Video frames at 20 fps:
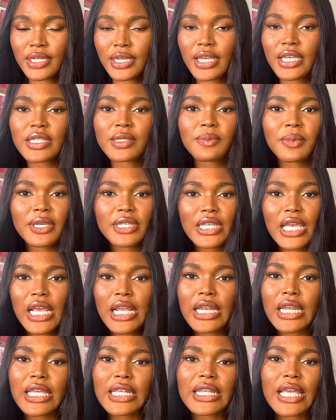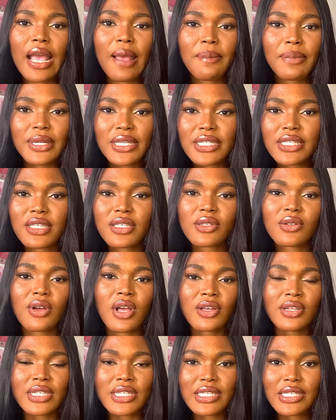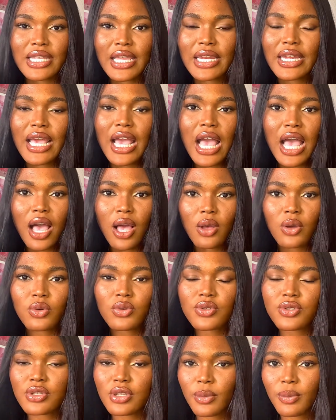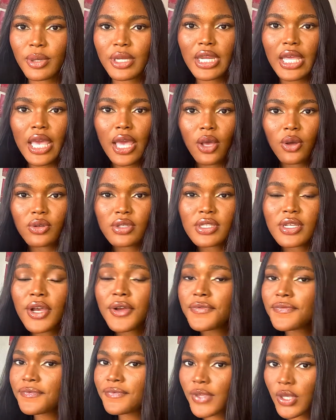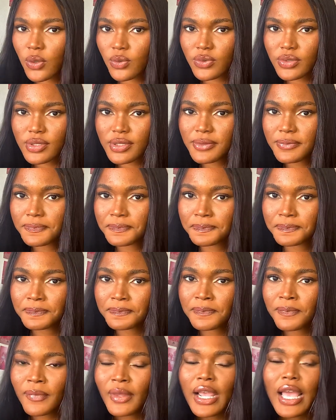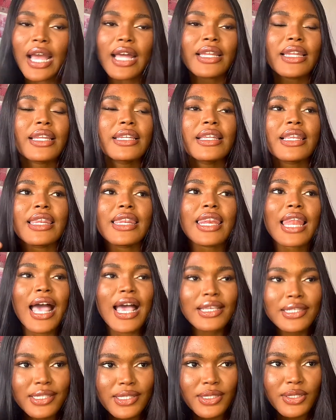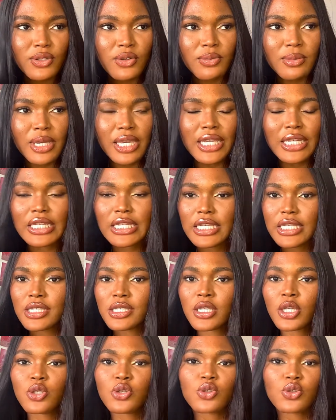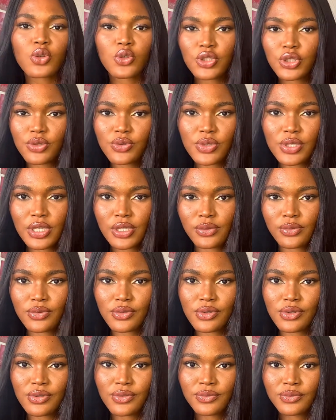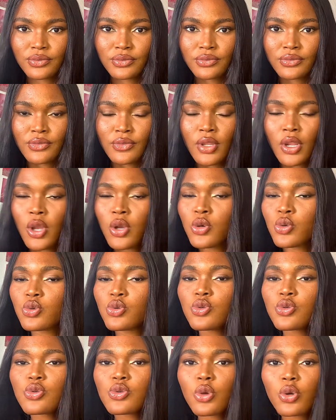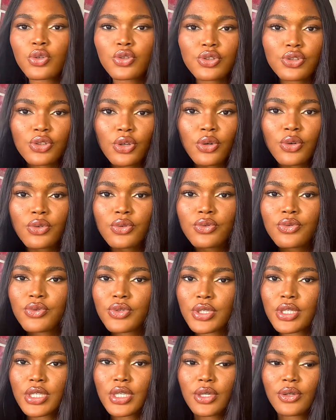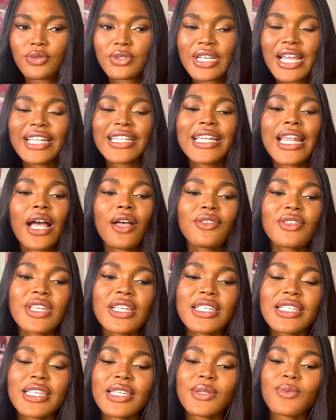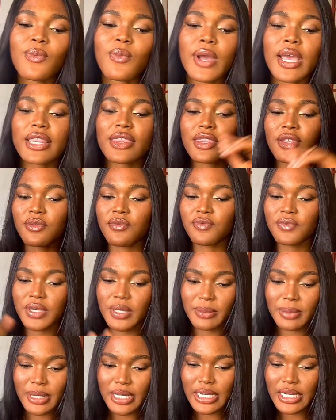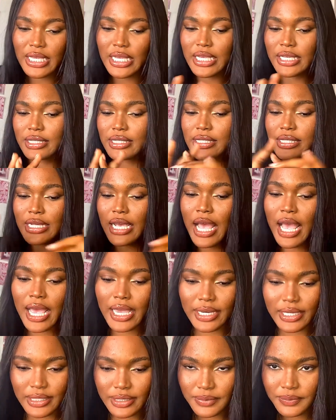It's basically the ability to understand how someone else feels. And then the last domain is social skills. Social skills. And now this is where the ribbon is tied.